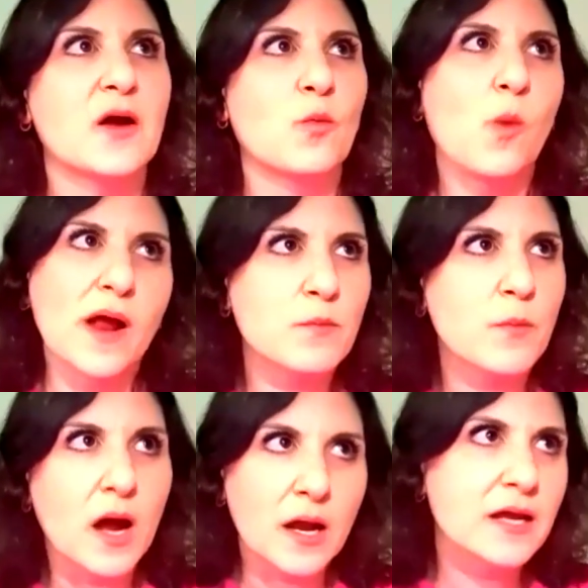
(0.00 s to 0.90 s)
when
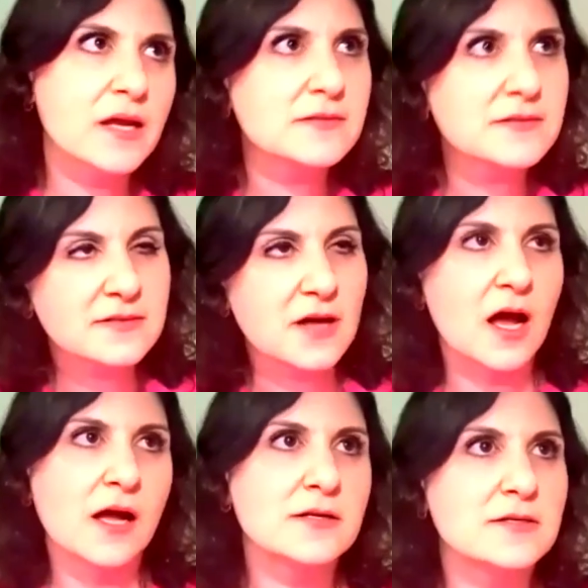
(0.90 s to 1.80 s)
my
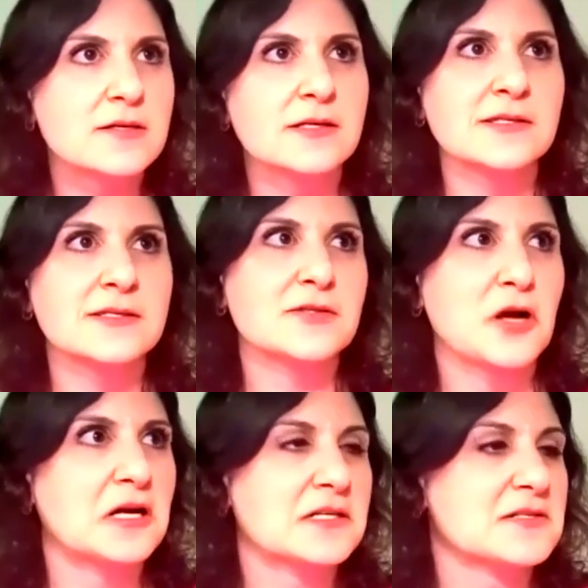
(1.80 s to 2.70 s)
son
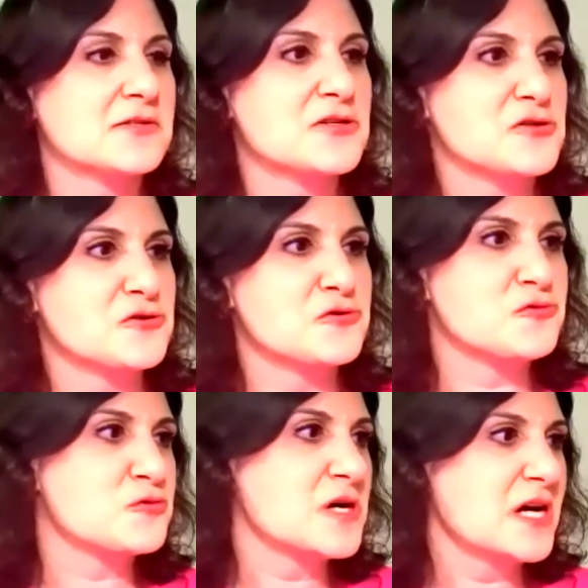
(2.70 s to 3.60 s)
starts
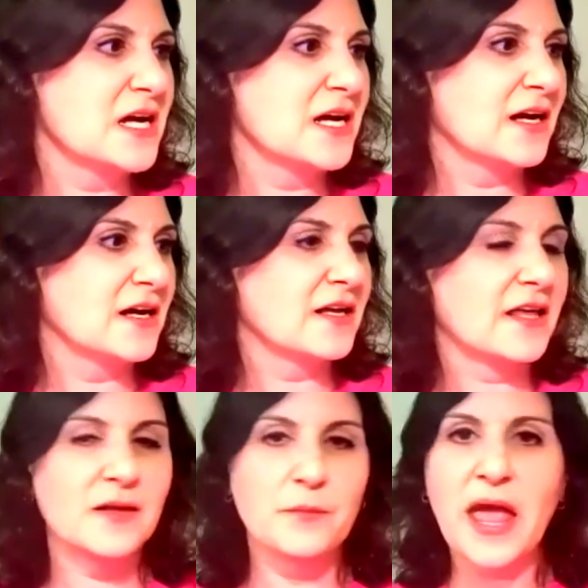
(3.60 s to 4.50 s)
to
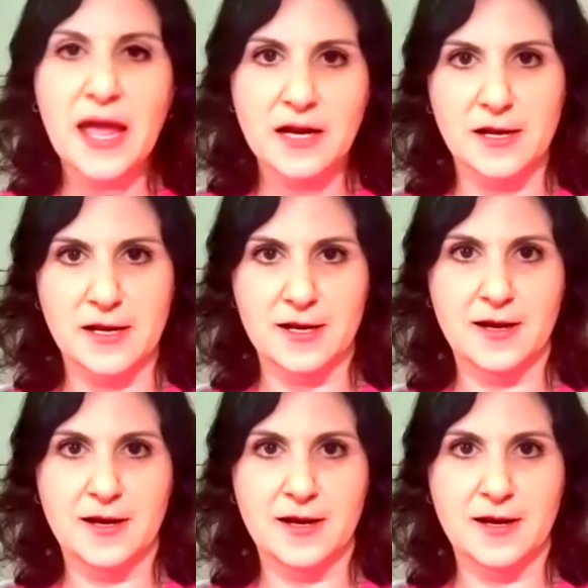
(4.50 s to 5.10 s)
get panic,